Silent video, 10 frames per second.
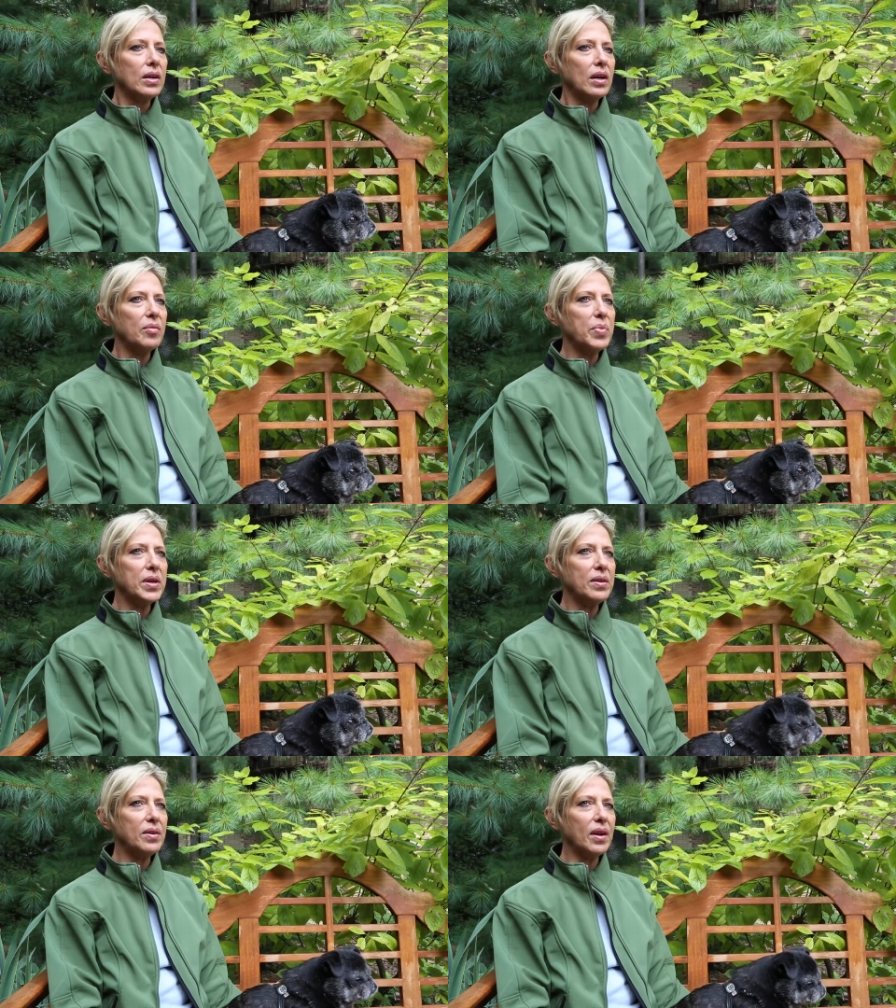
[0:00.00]
I've
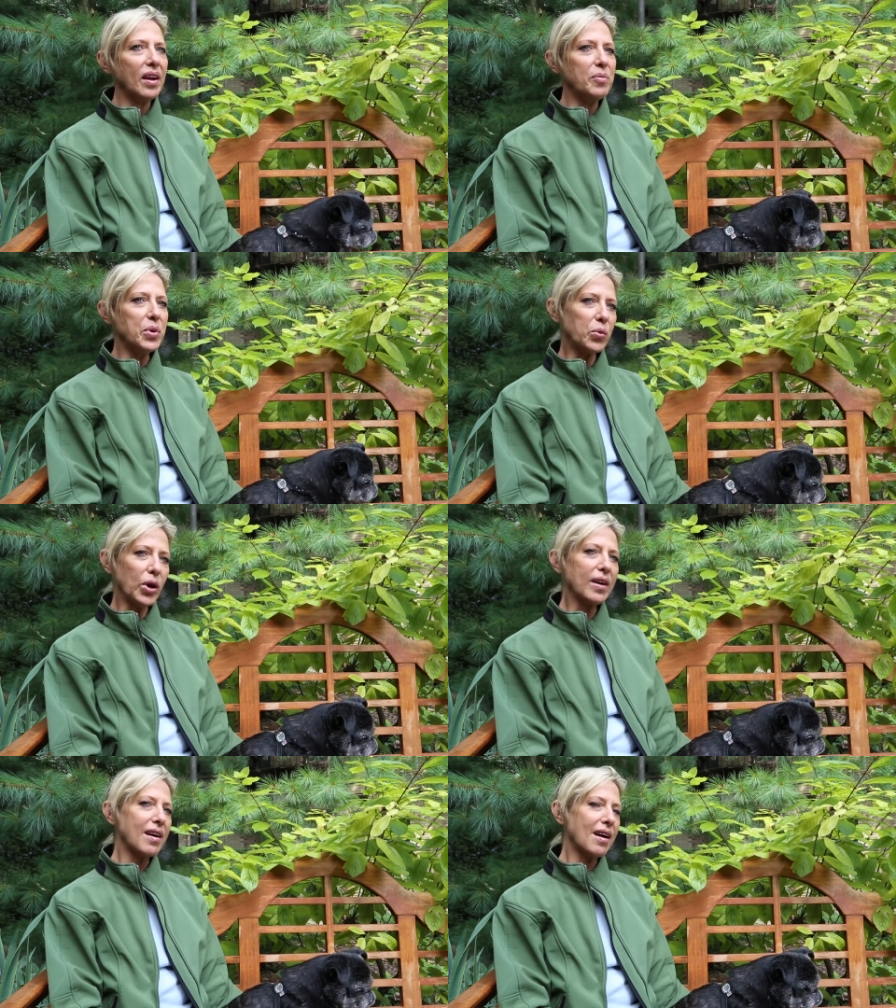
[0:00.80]
been I've been
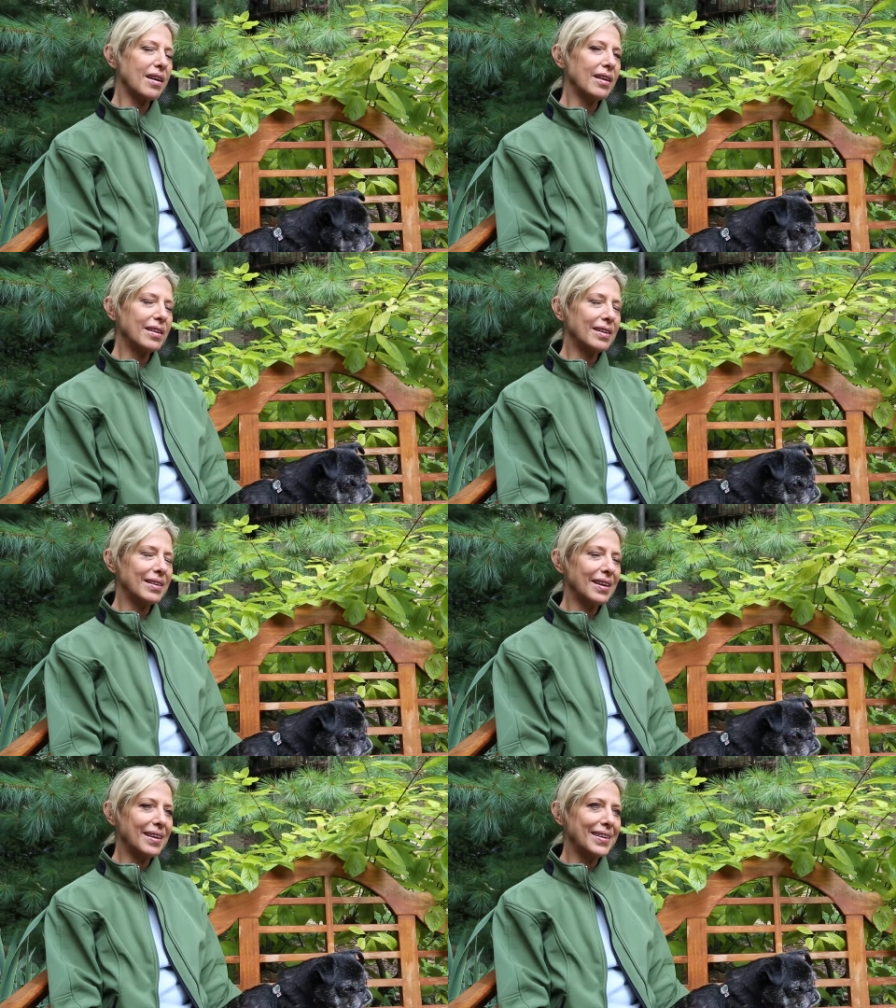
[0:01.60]
working on it
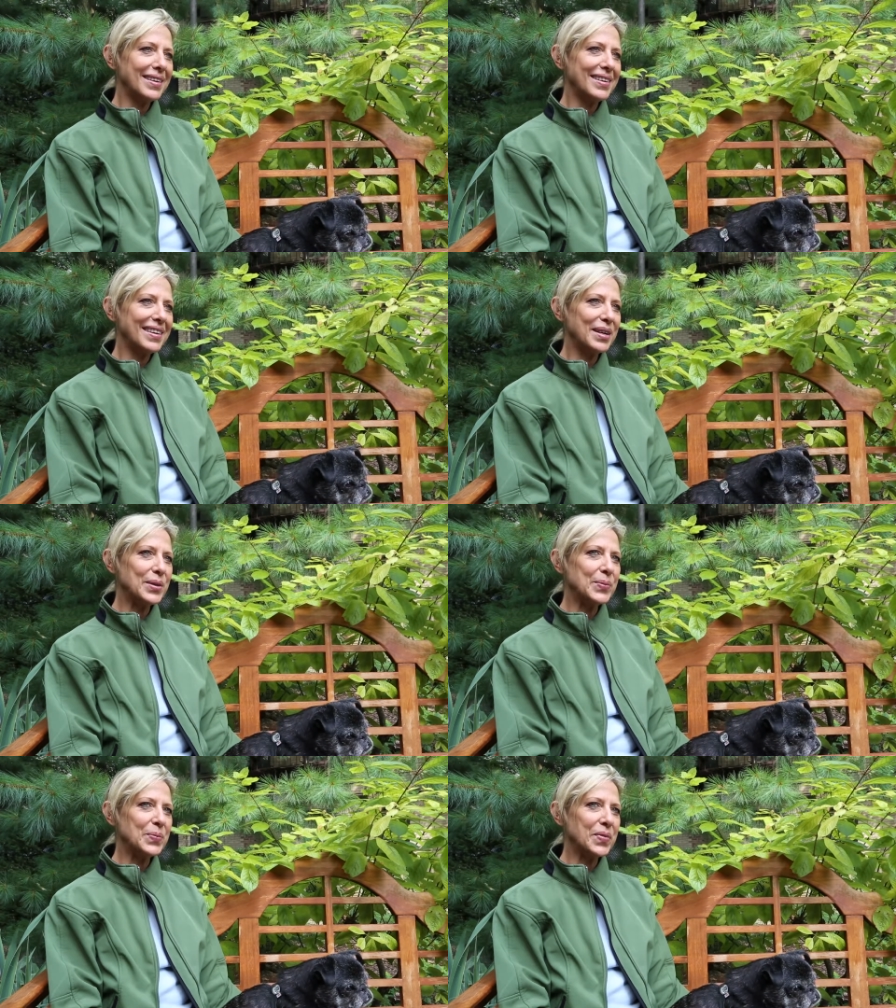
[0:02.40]
and
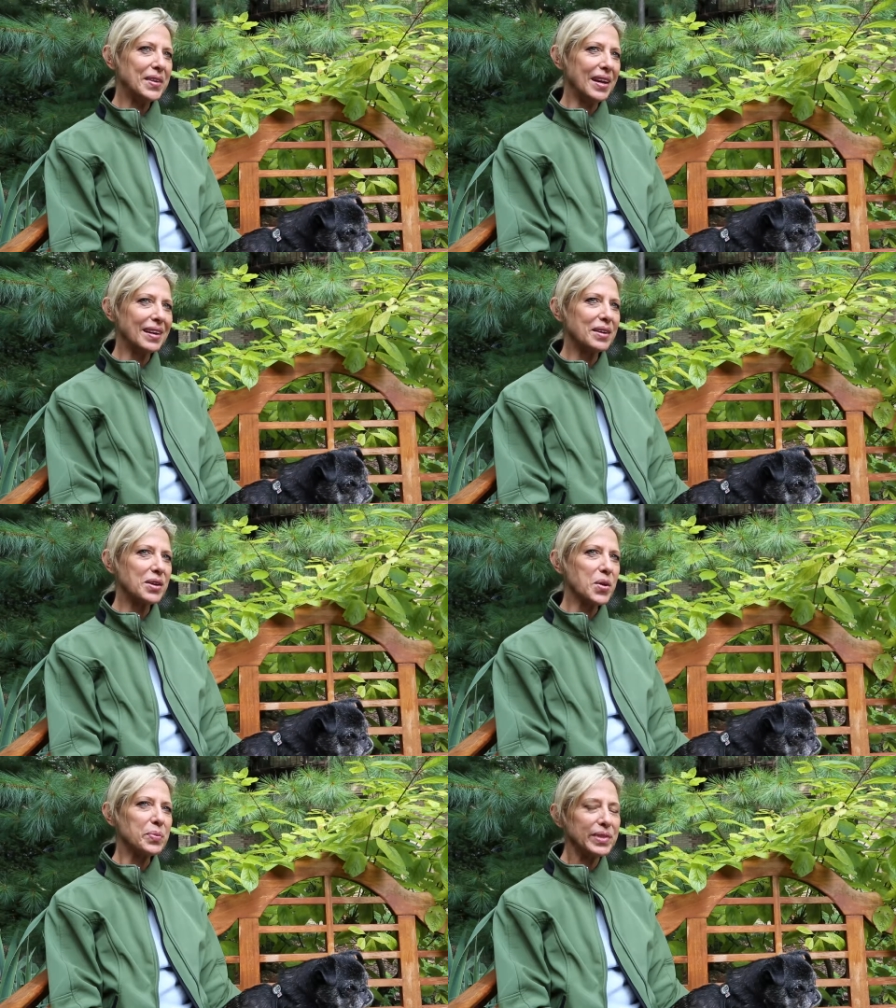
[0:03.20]
um, not
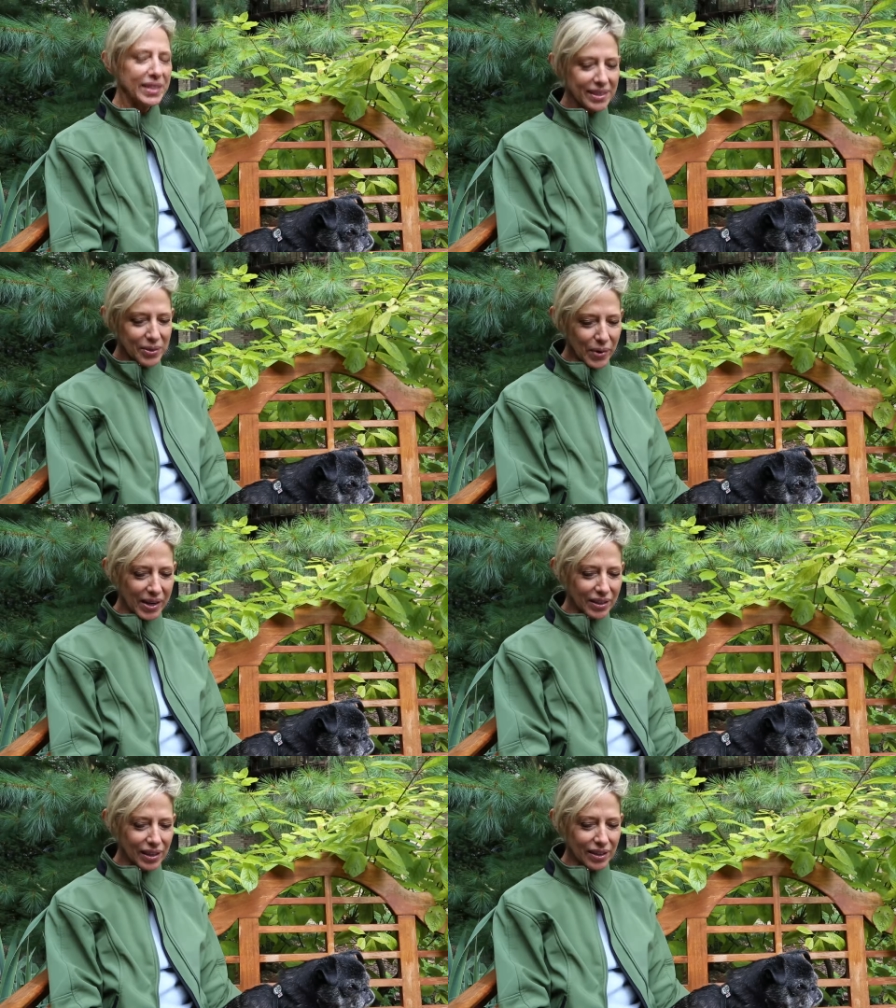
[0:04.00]
completely
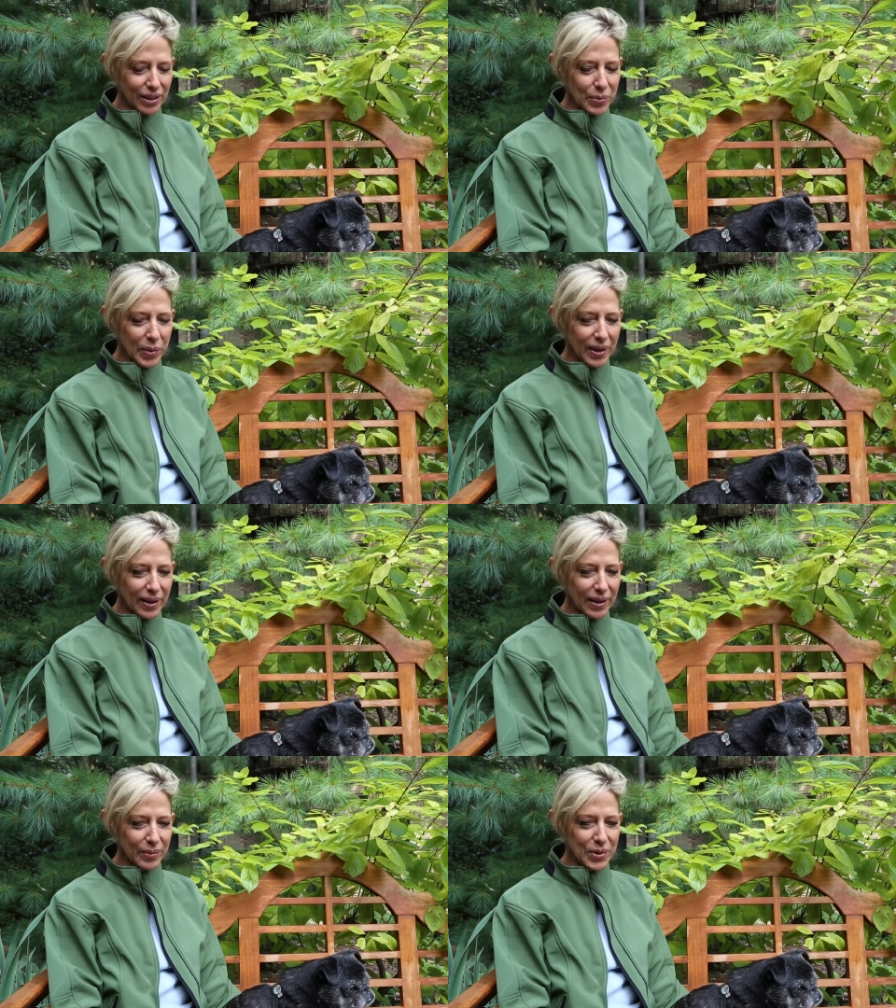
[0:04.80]
regularly
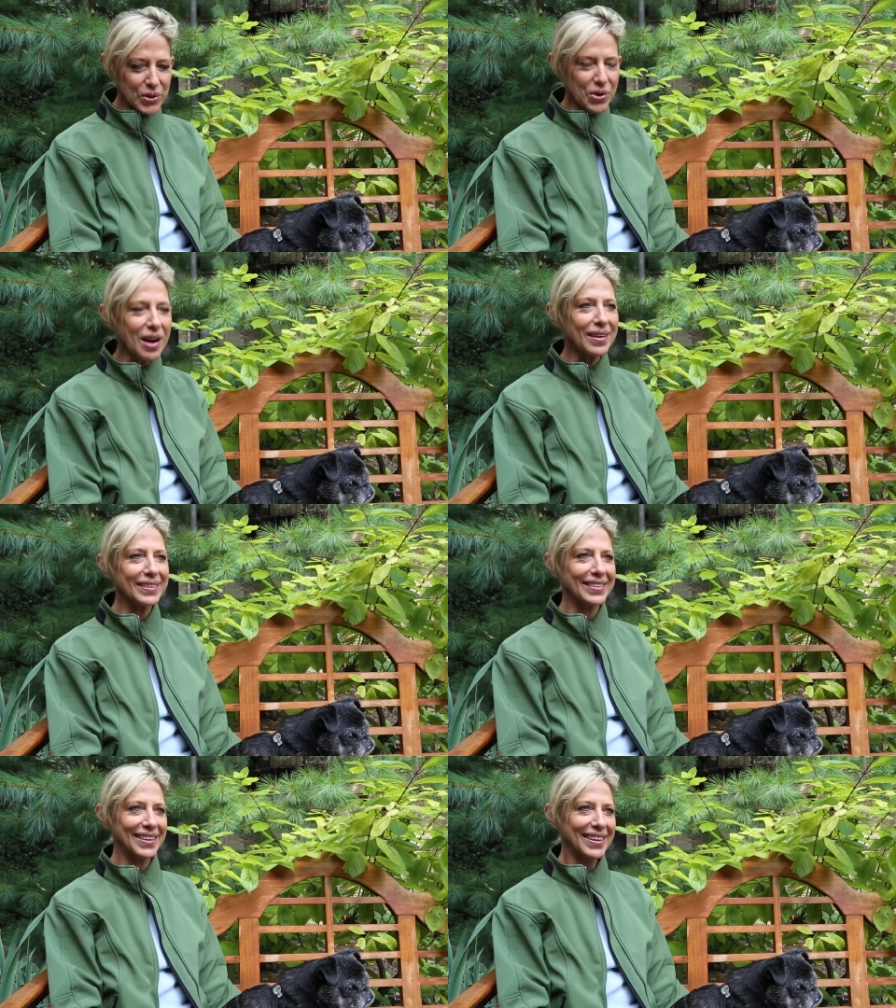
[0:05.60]
but I've been trying